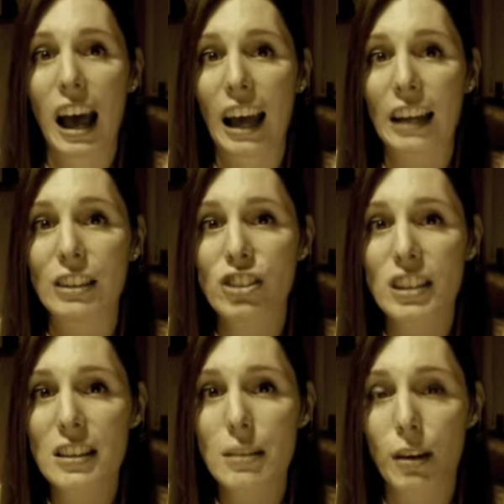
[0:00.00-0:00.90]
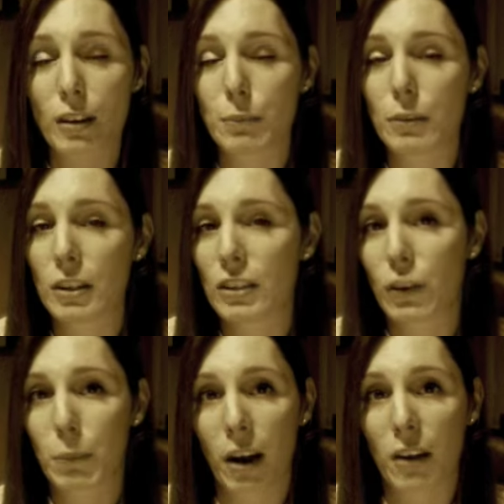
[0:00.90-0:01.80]
and she is the most
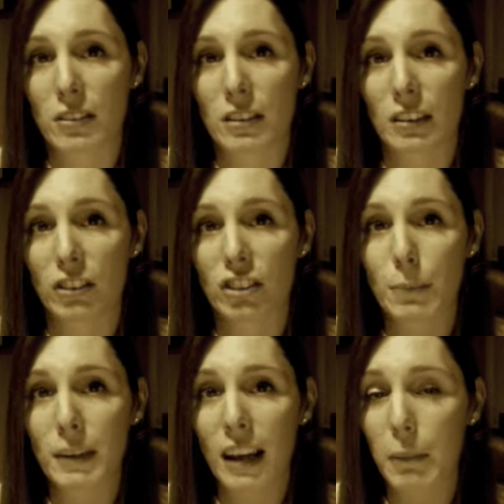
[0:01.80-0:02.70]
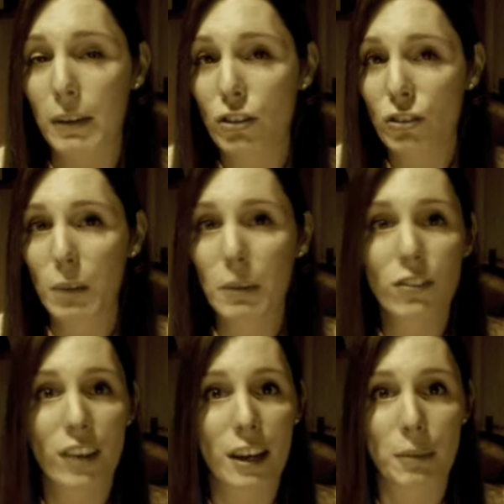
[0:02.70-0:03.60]
beautiful person. She's become extremely
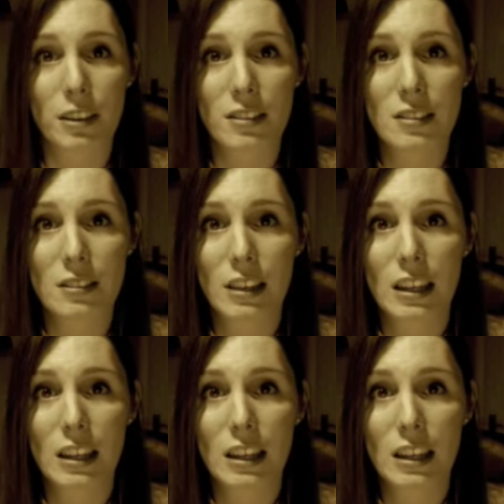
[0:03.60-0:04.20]
famous.